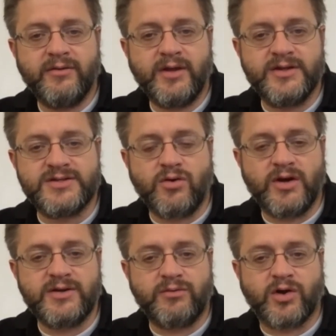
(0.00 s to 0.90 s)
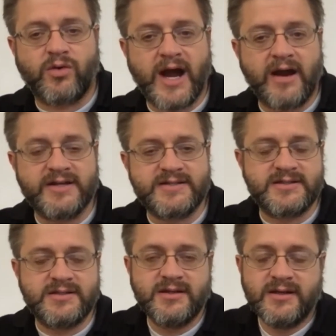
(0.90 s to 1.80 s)
is going to require
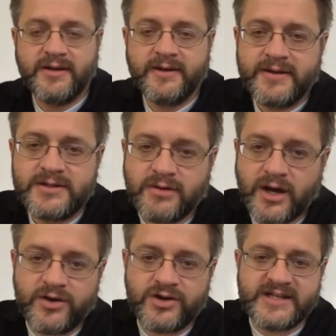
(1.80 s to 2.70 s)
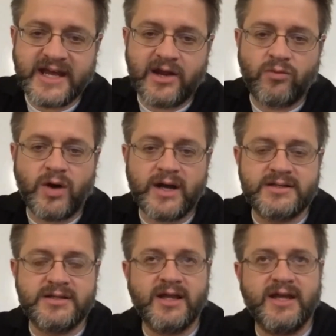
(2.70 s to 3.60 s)
us to understand
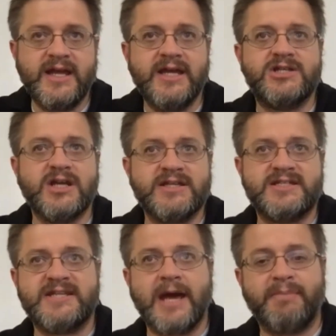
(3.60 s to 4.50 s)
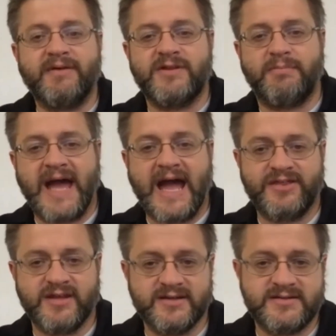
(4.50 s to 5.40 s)
what each step of the
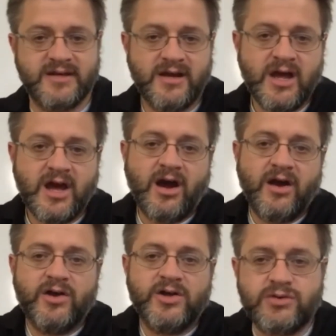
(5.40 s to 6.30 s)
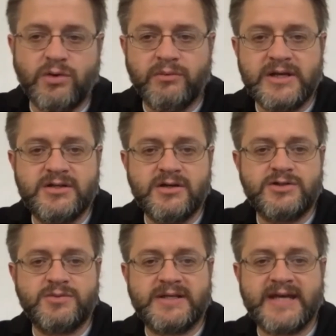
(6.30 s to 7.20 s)
path is. So what we do
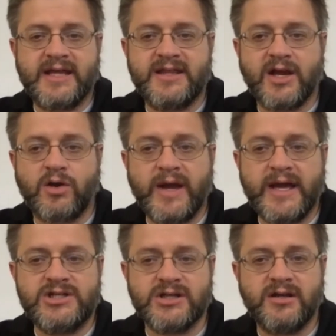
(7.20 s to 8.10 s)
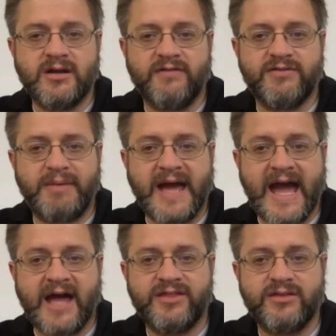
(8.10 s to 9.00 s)
is we take the equation of the
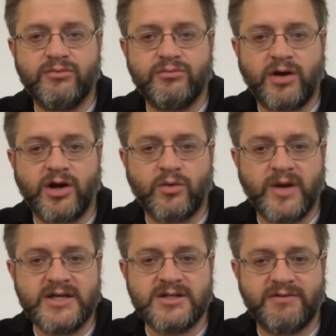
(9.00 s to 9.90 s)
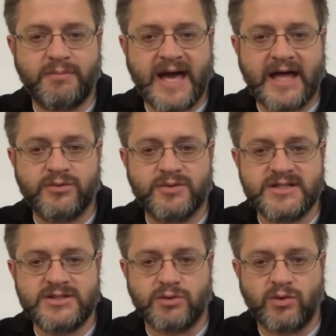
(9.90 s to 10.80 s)
path. Our equation of the path was
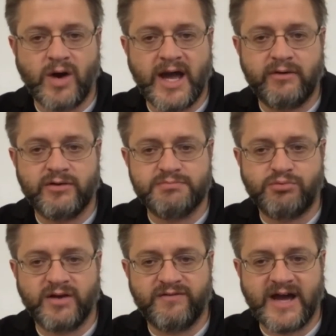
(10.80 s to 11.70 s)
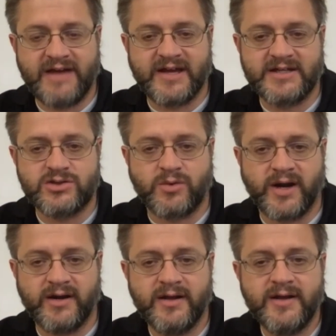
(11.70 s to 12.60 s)
this one, y equals 0.5x
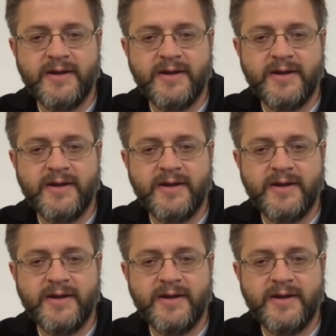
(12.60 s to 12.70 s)
squared.